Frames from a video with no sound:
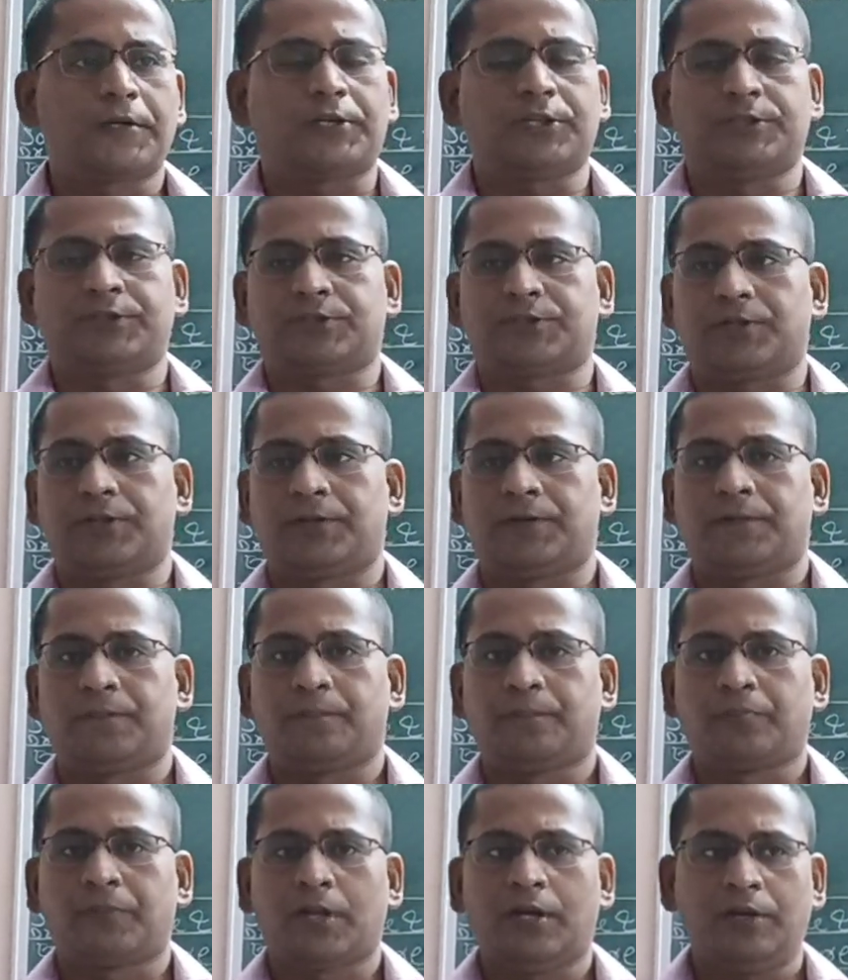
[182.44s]
concern.
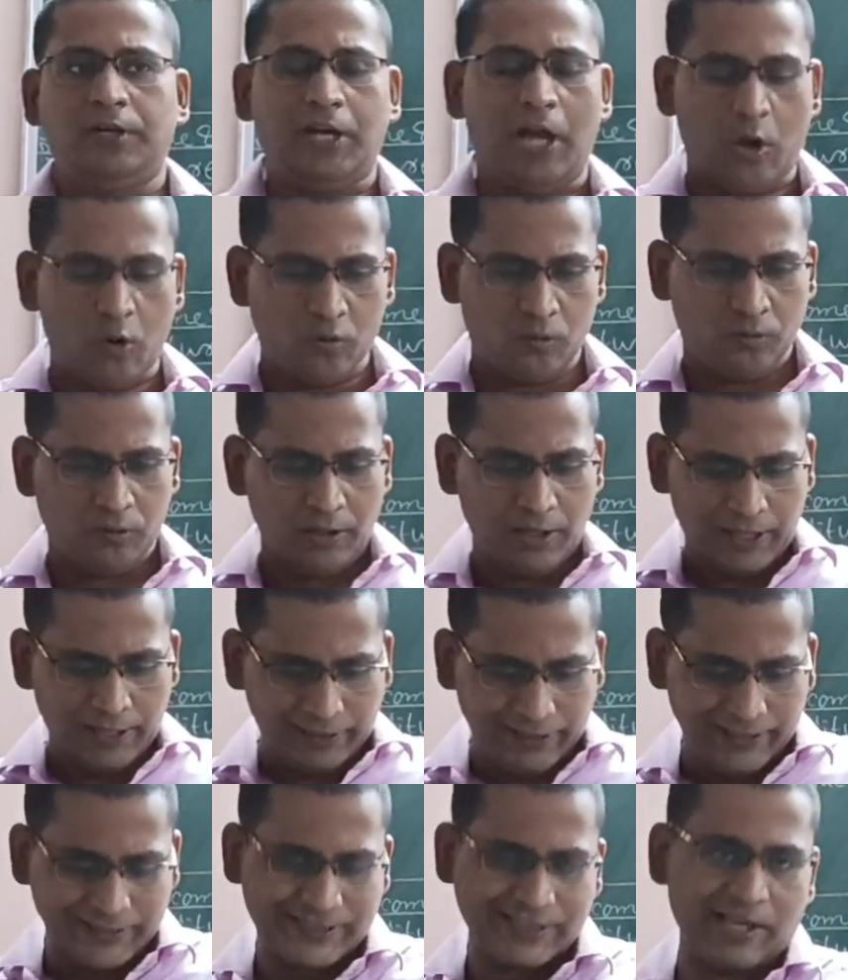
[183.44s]
Now
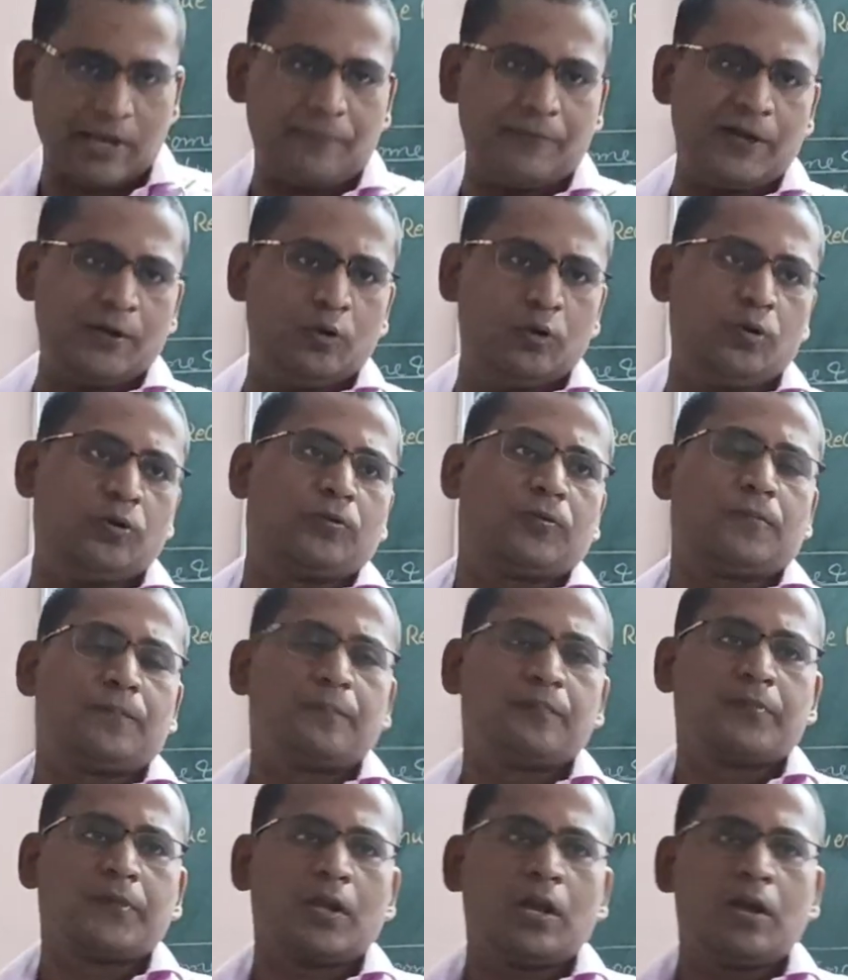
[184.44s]
let's have a look